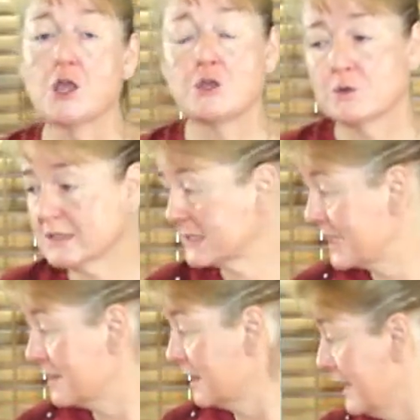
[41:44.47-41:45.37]
you'll
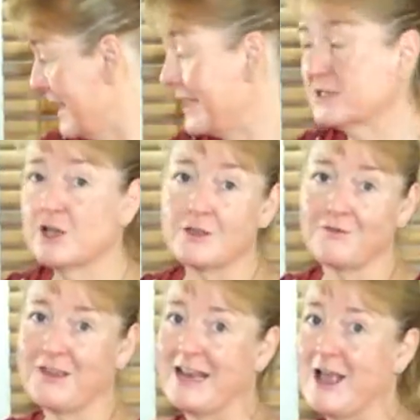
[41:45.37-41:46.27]
see the link to the
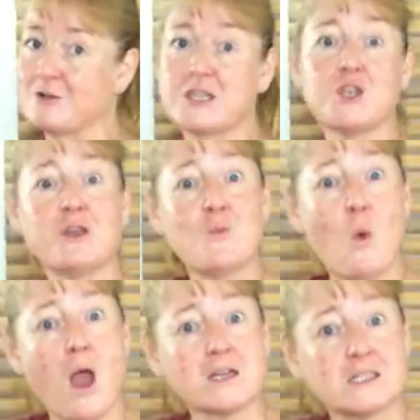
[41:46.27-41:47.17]
videos, and you can
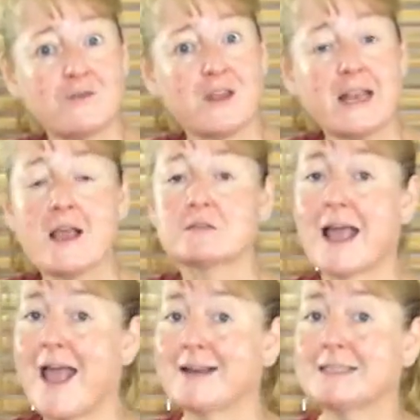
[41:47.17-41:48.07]
watch the videos
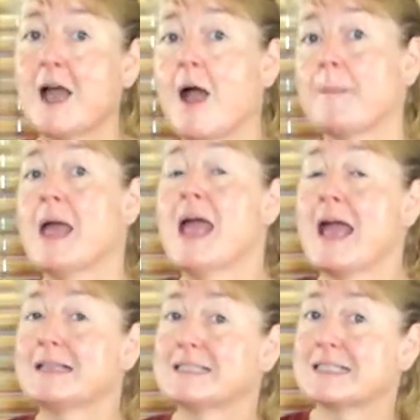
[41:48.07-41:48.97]
ahead of time
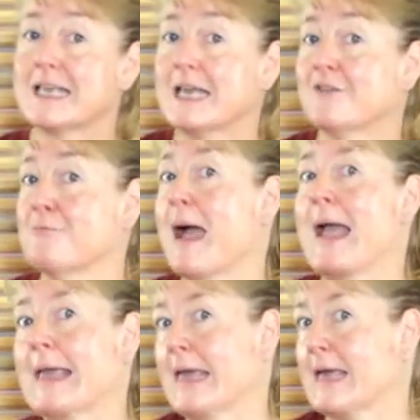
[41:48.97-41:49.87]
and see if
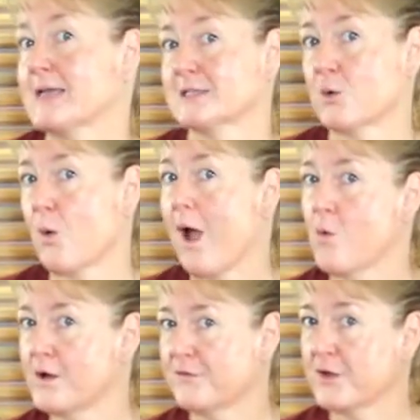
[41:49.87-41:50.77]
my kit is the right
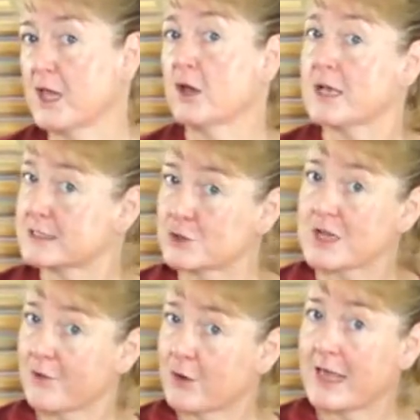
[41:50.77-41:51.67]
one for you, because there's
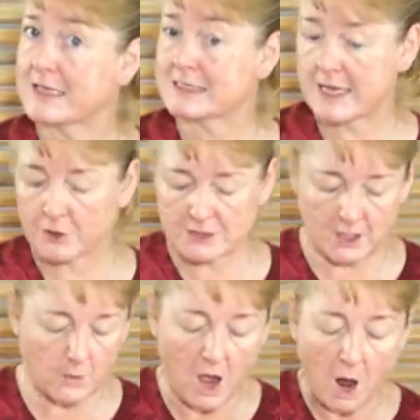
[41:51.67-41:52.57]
other kits there,
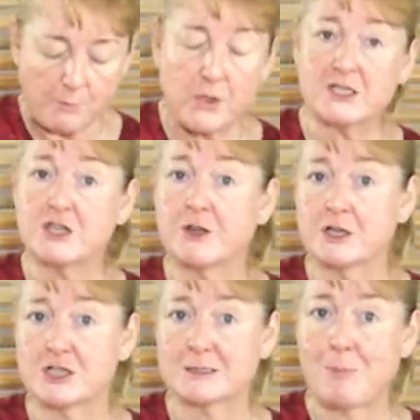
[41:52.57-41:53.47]
too. Plus, you
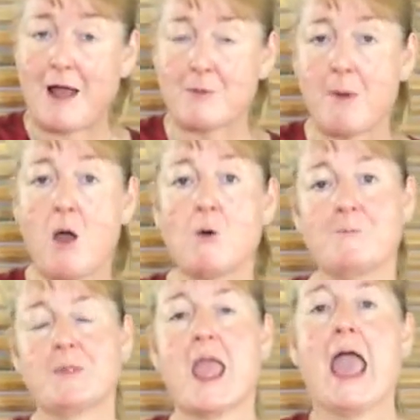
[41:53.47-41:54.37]
can just buy the
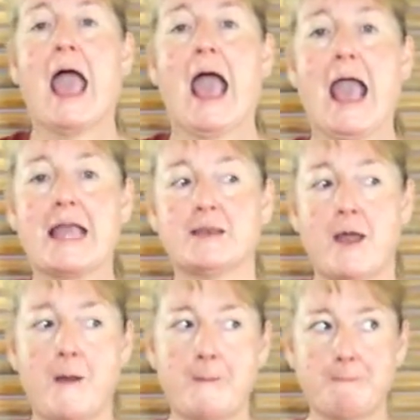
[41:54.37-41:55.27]
mold. and,
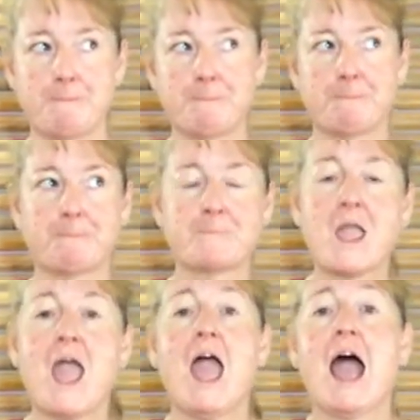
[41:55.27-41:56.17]
um,
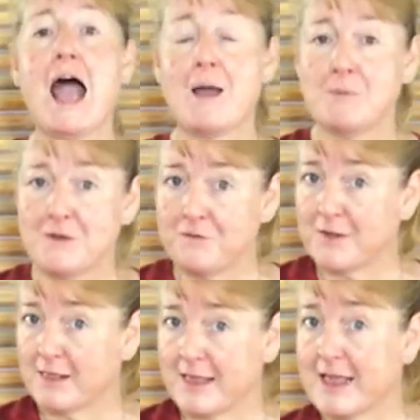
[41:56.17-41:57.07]
I'm an
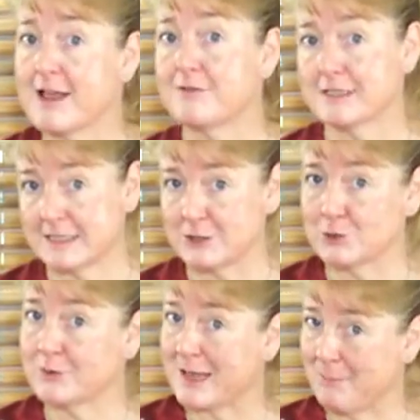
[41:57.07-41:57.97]
affiliate of
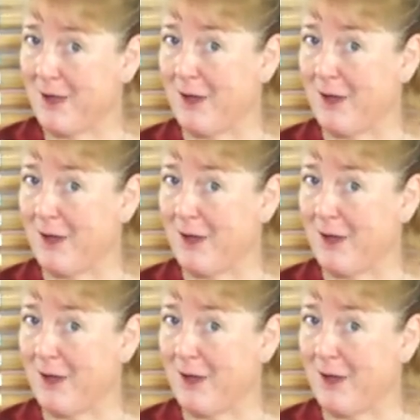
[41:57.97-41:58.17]
Essential Depot,